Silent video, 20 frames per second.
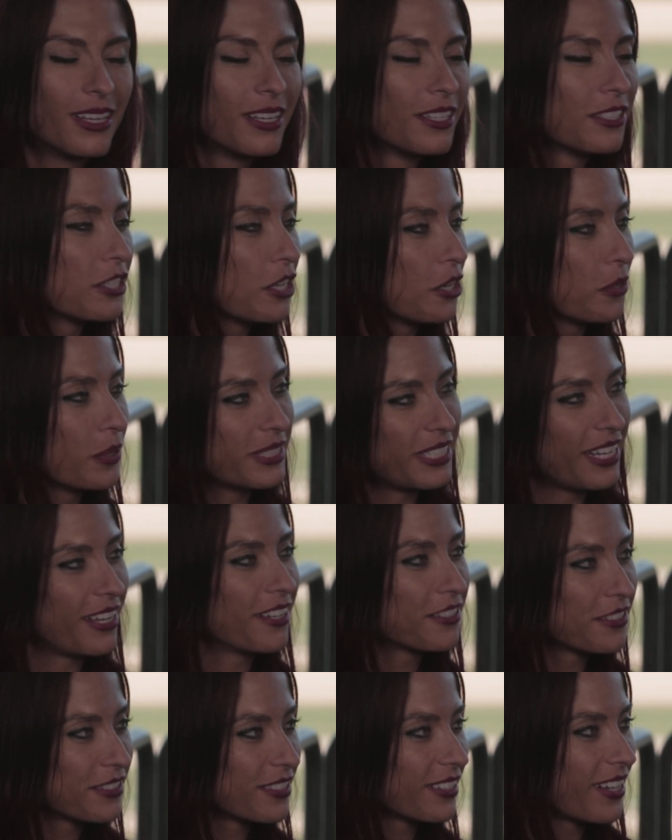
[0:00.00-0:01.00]
So it
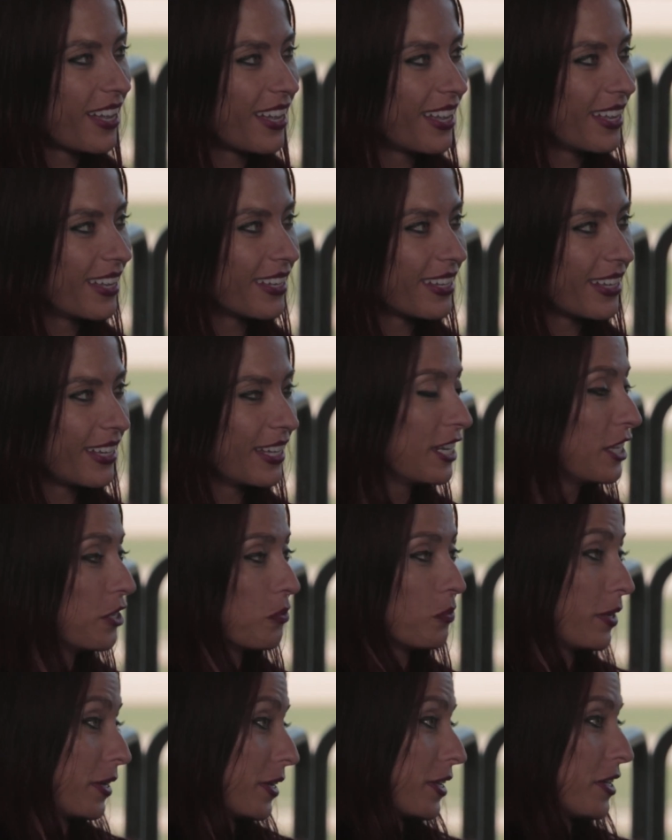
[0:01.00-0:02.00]
sounds like
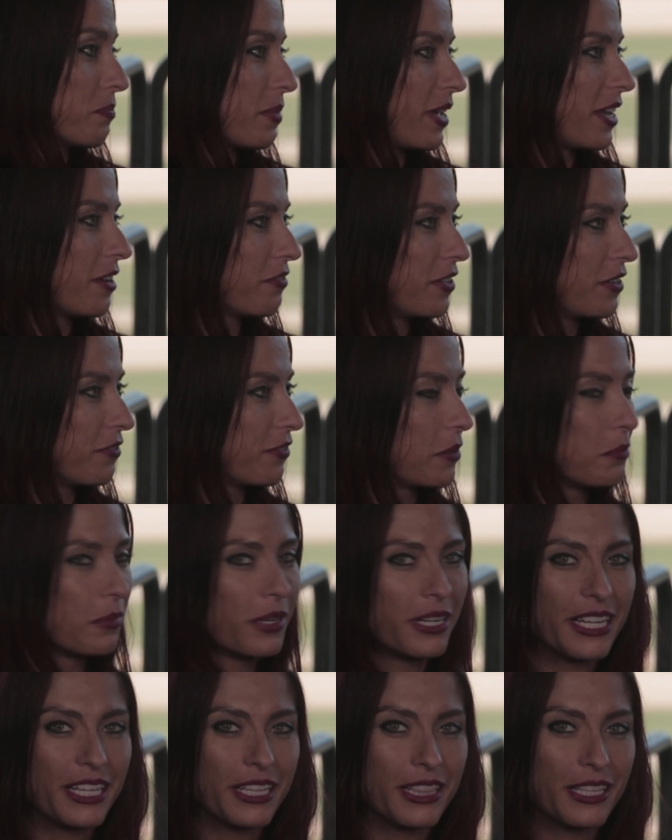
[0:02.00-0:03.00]
anyone can benefit from
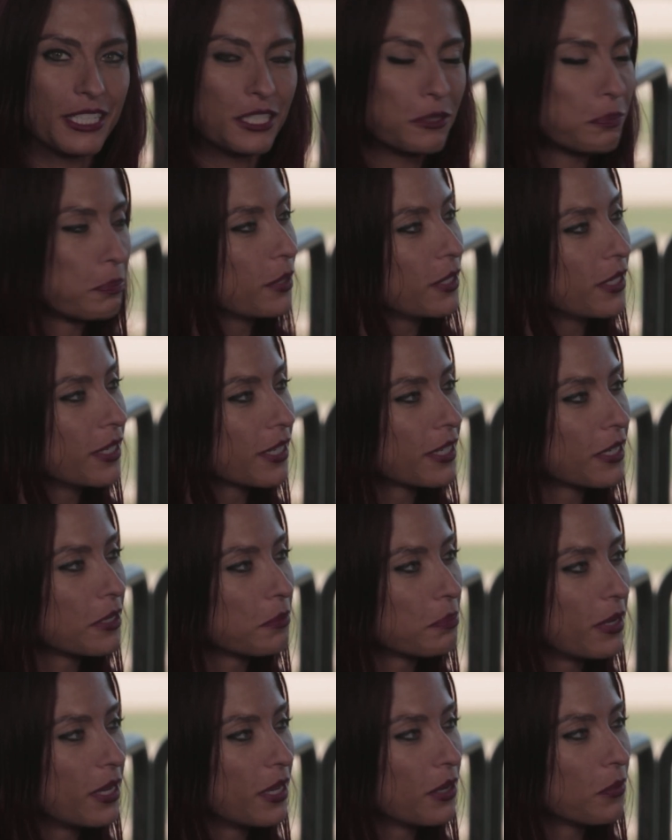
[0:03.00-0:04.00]
reading this book,
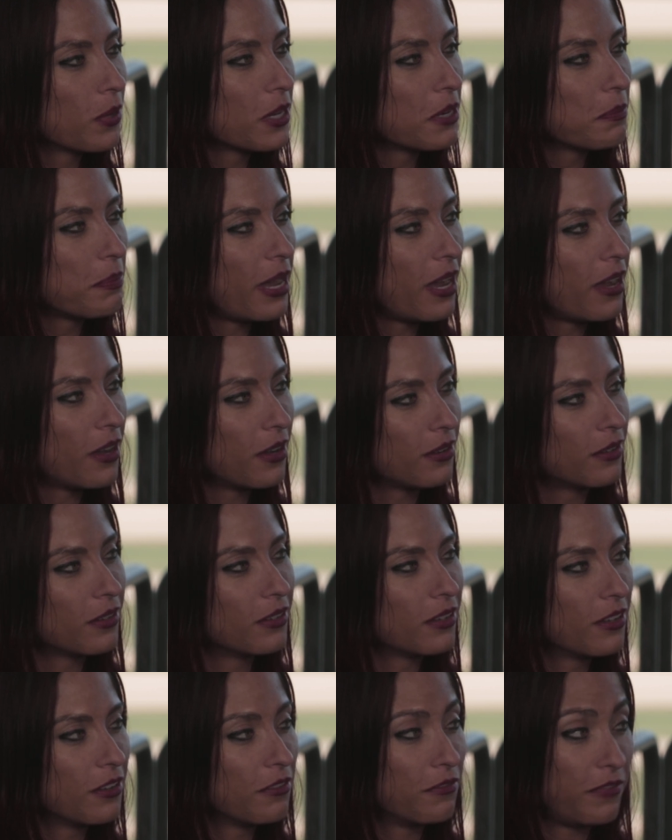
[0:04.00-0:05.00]
but what about
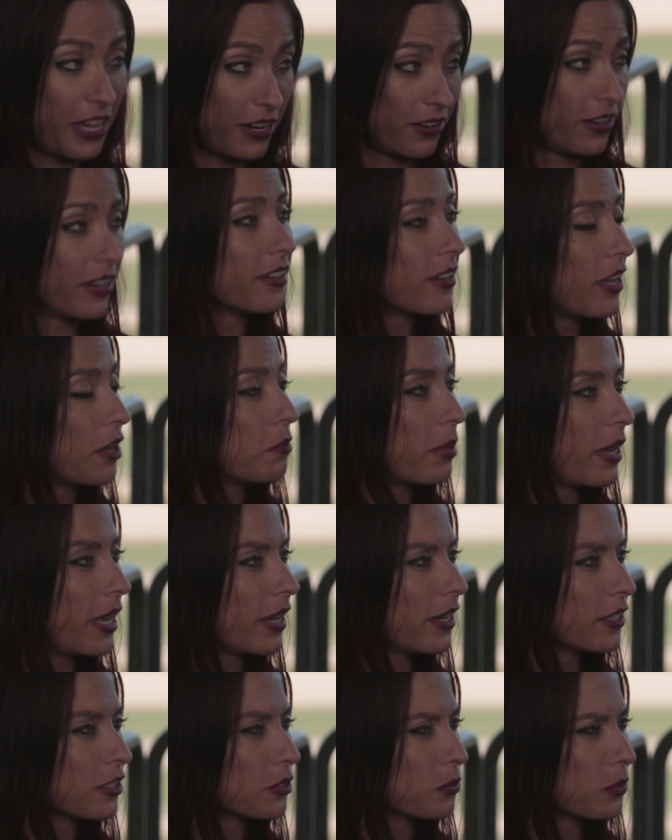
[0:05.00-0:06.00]
veteran
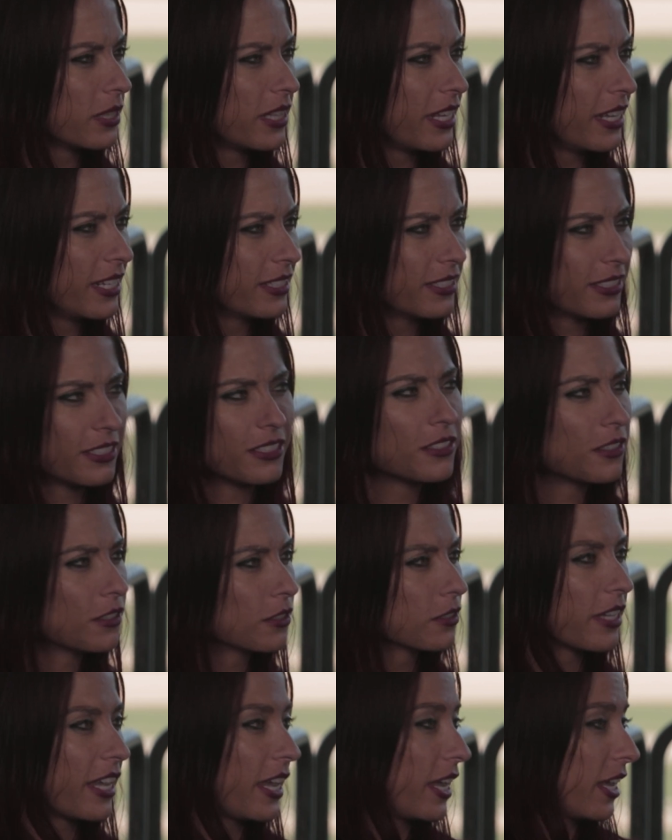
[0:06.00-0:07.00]
umpires? Would they
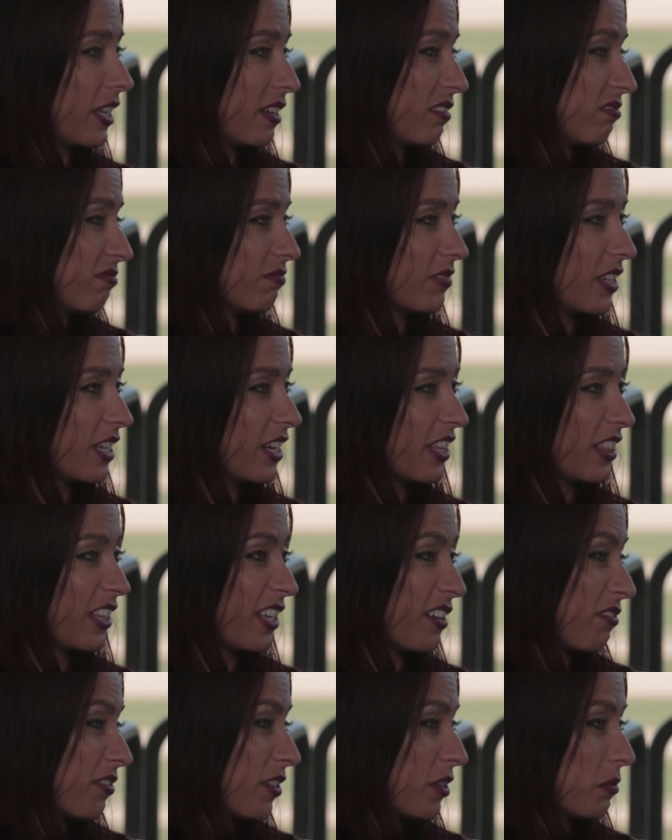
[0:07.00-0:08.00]
still gain
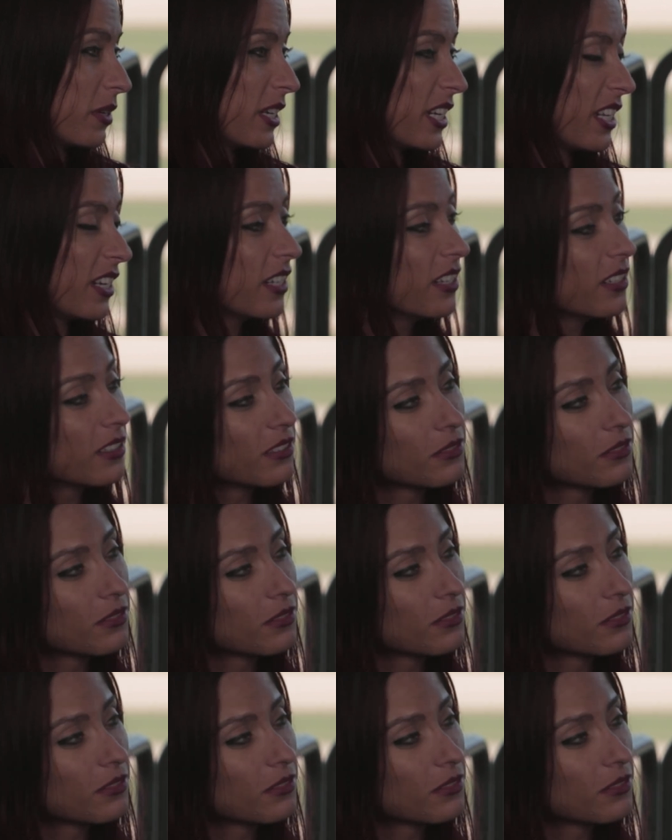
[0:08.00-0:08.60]
anything from reading it?